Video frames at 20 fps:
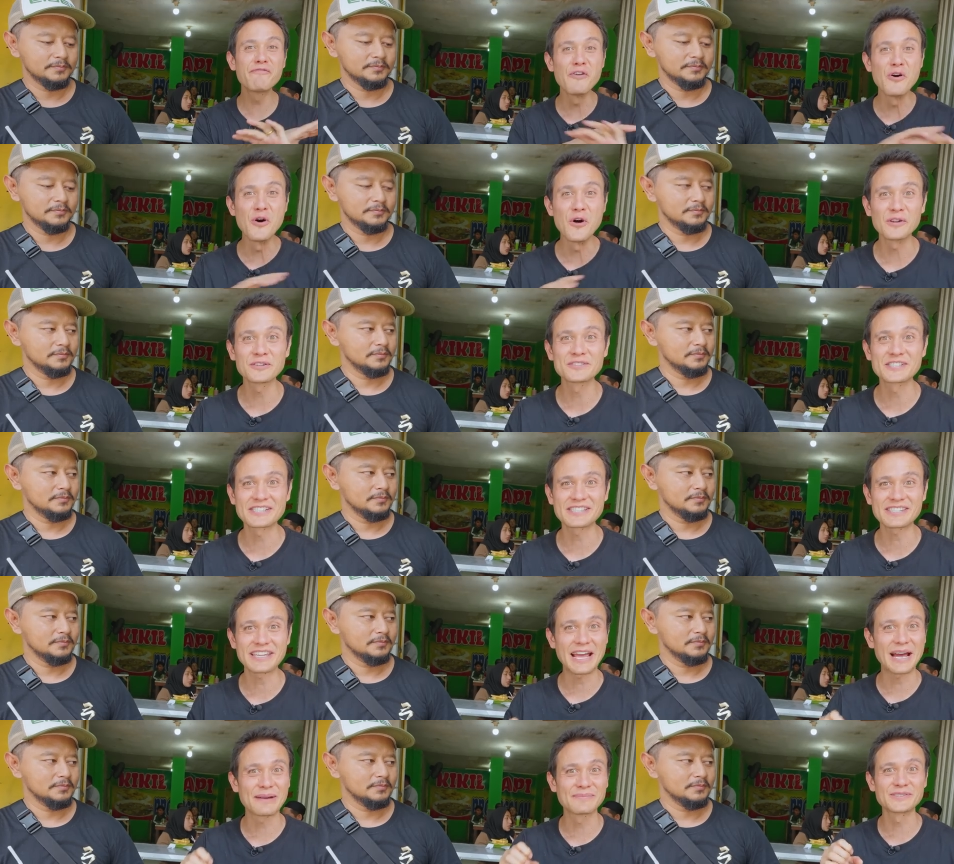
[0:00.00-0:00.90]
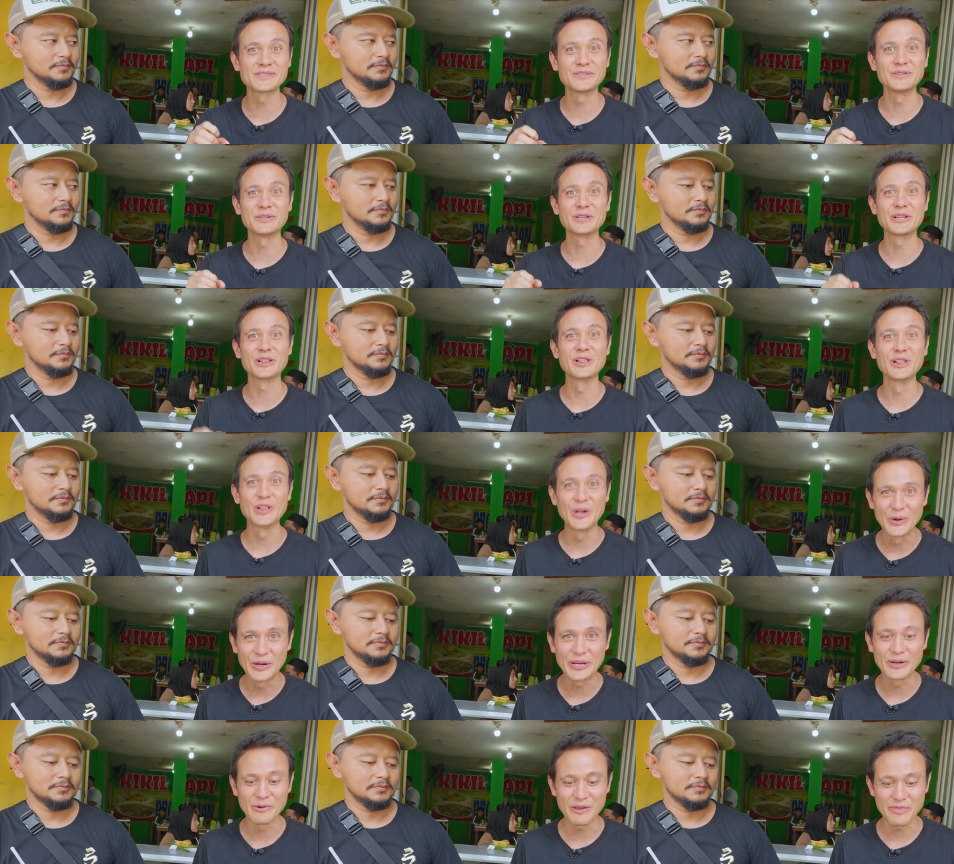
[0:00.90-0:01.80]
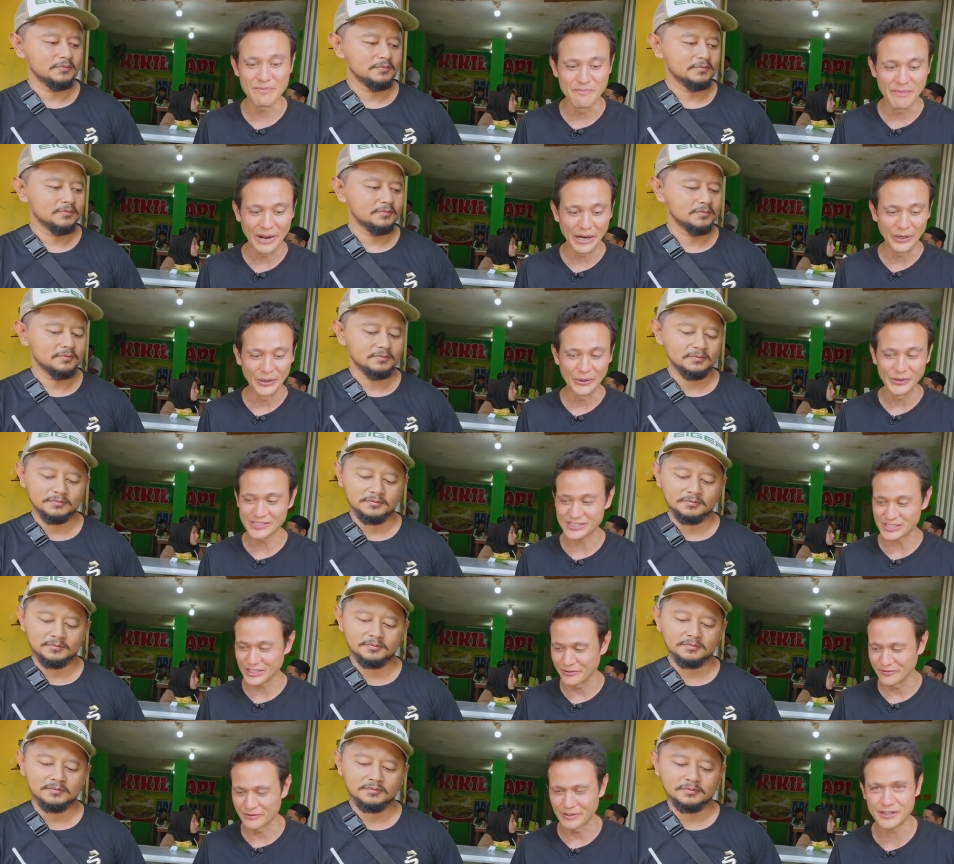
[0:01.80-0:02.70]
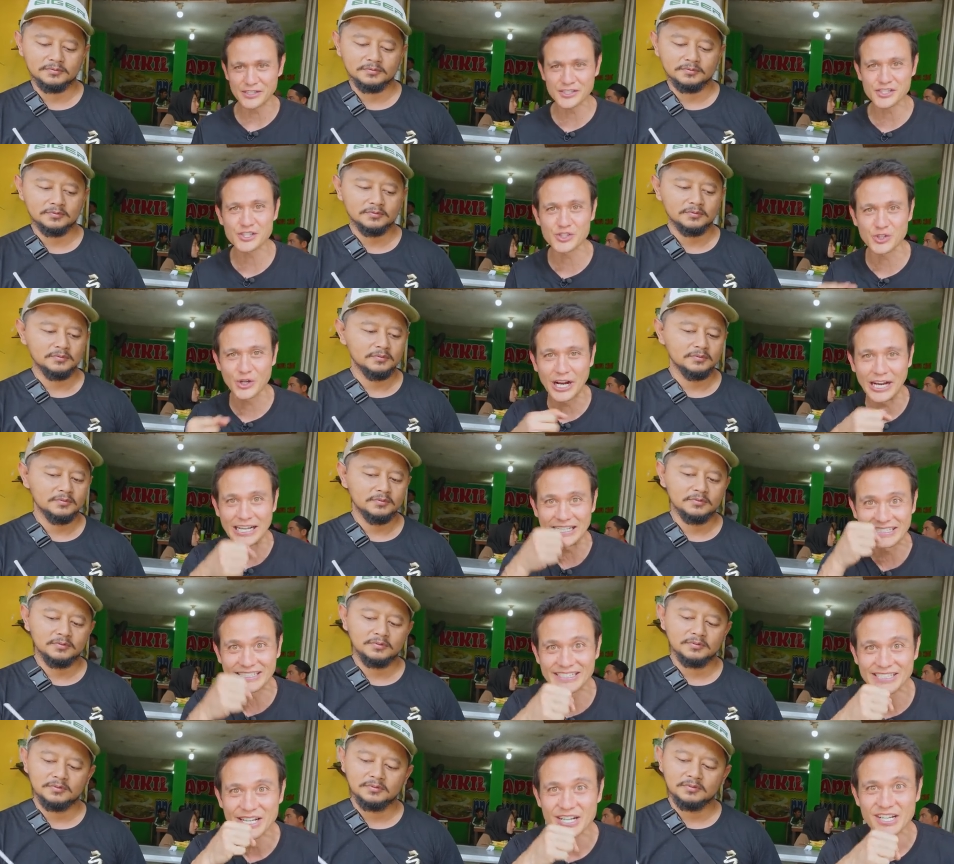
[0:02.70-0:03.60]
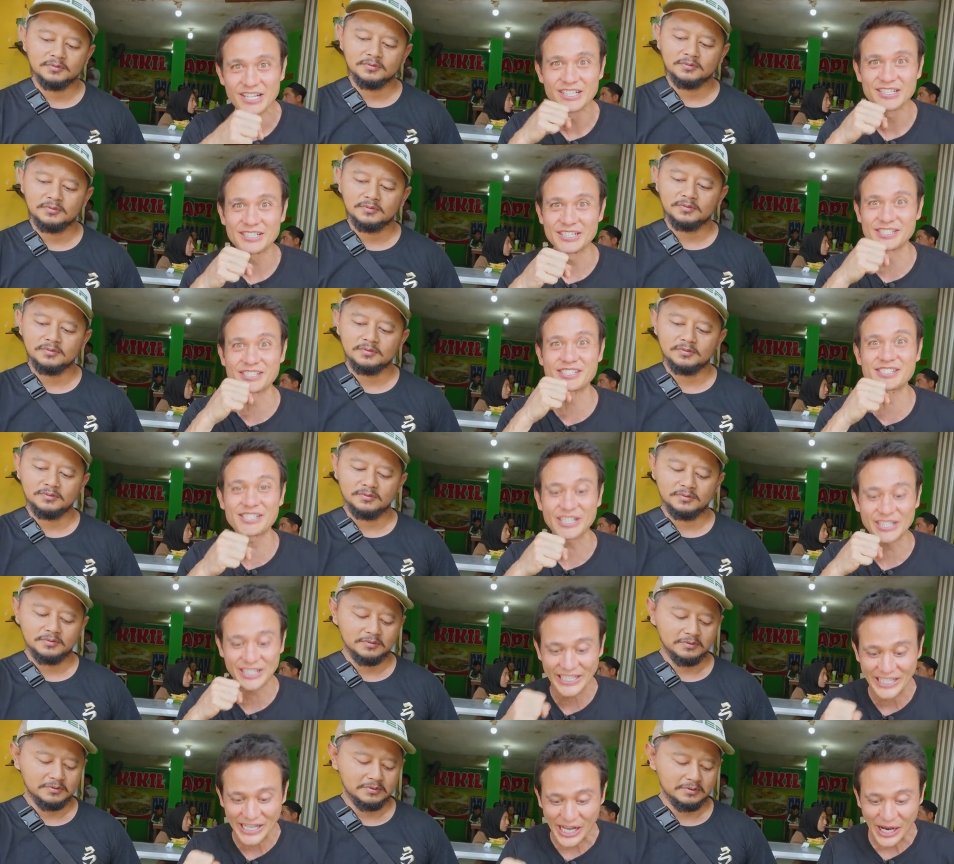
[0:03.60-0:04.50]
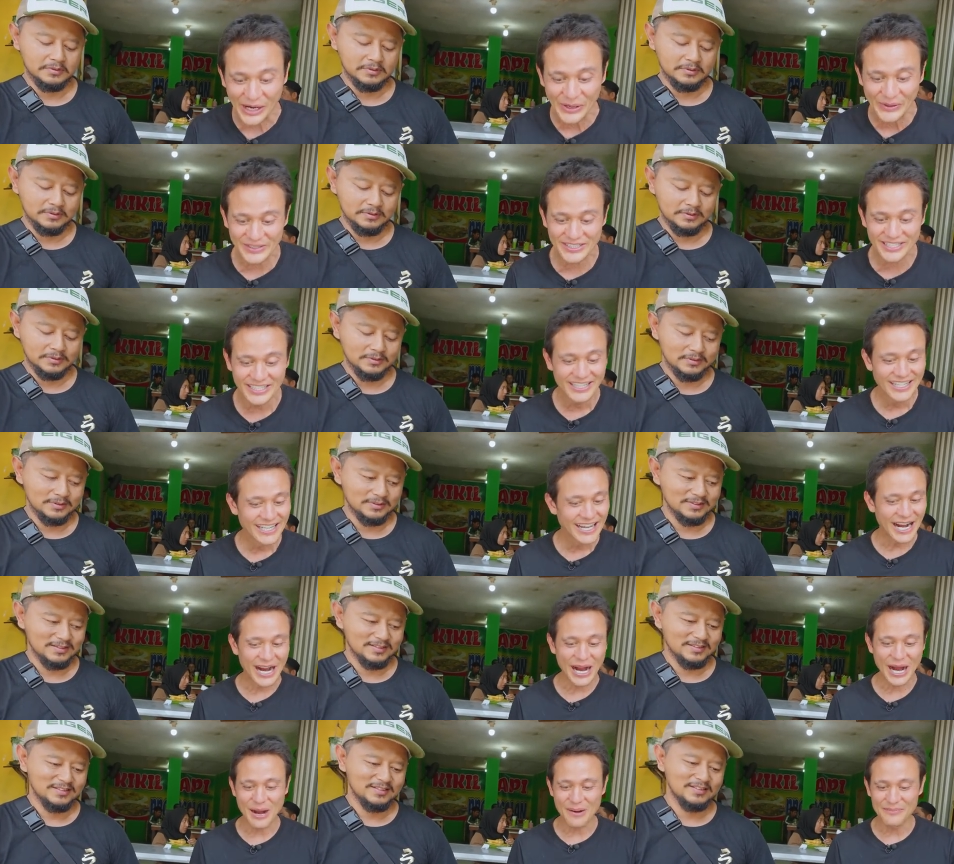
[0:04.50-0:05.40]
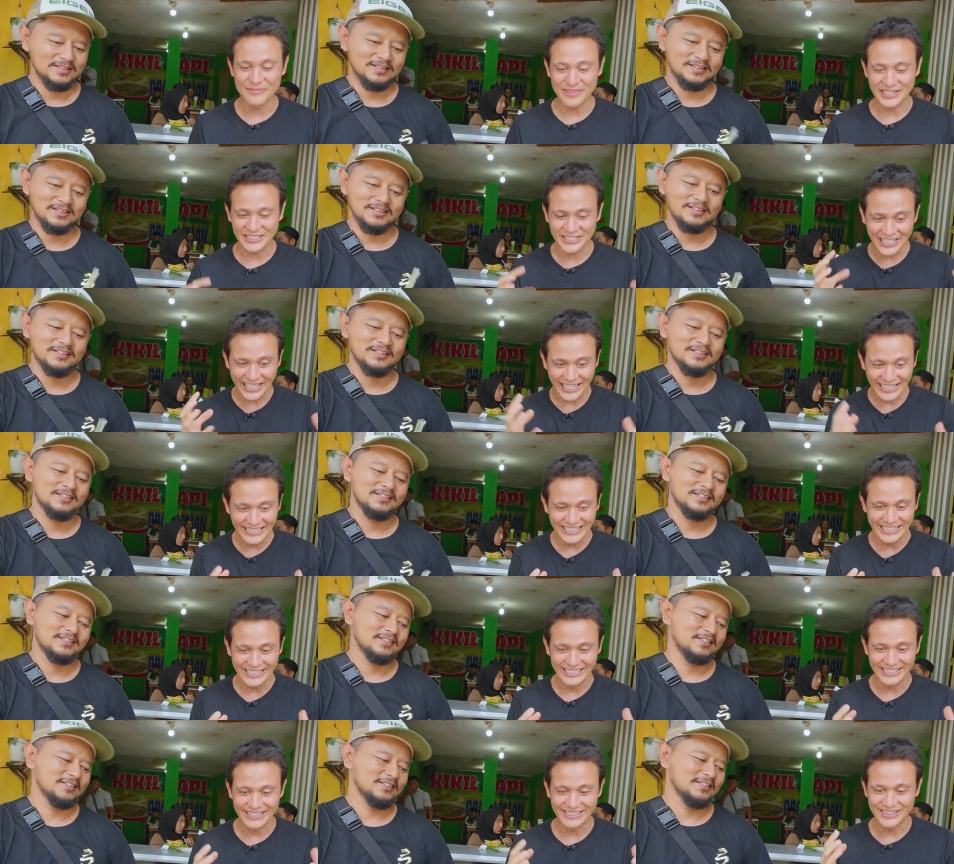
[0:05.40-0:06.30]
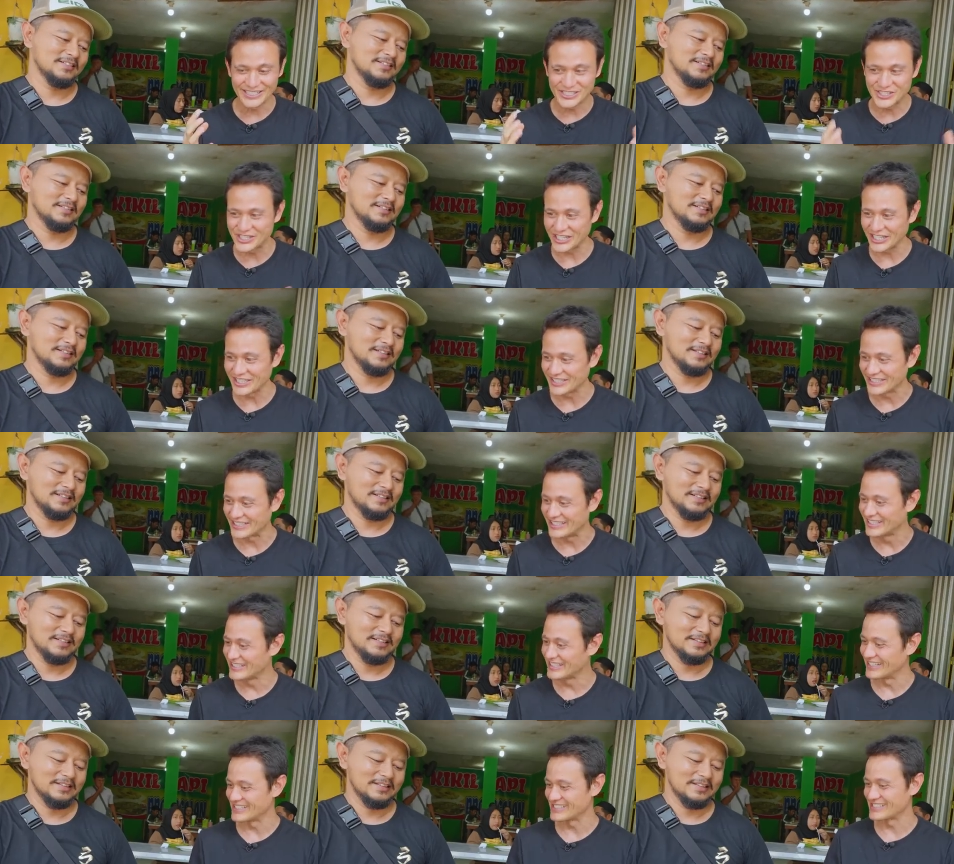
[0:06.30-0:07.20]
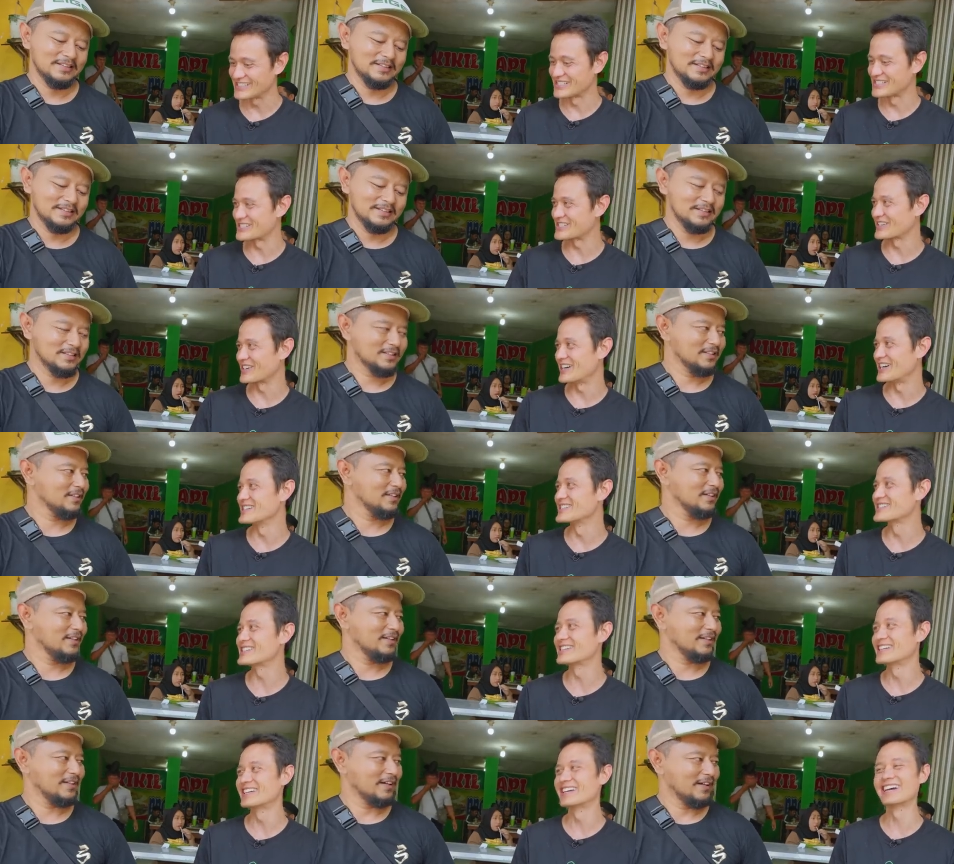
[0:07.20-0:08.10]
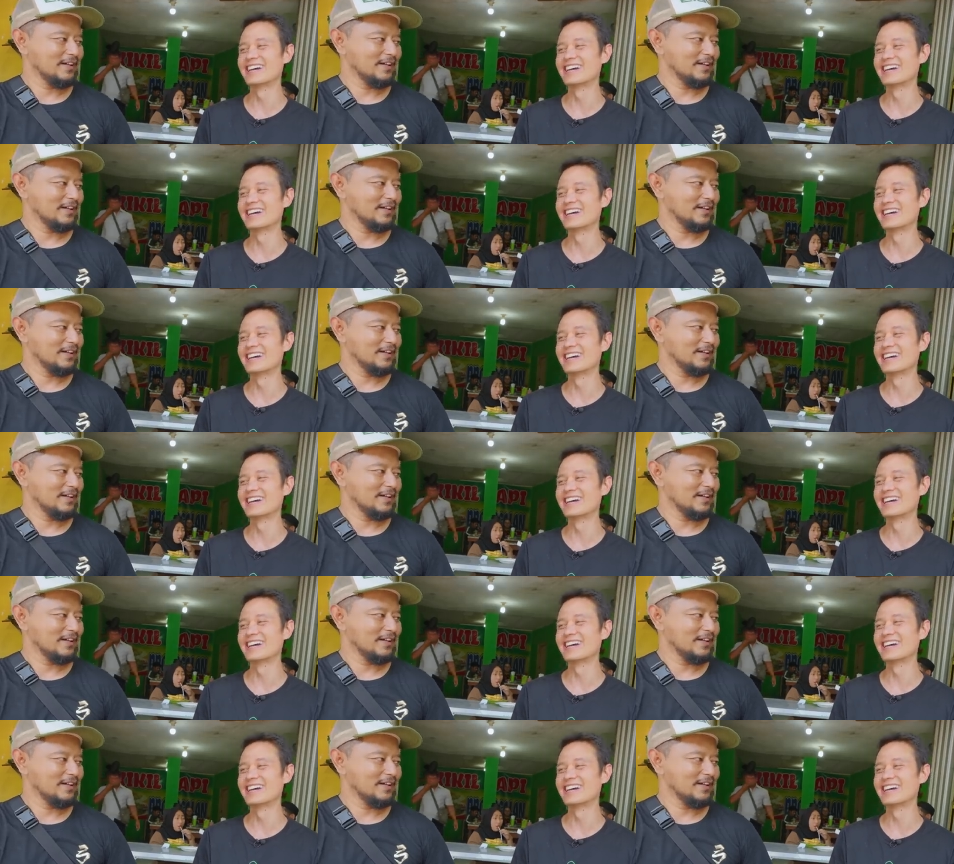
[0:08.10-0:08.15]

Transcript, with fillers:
Speaker 1: full, just absolutely loaded with marrow, served with straws to suck it out. The tendon, the jelly, yes, the straws.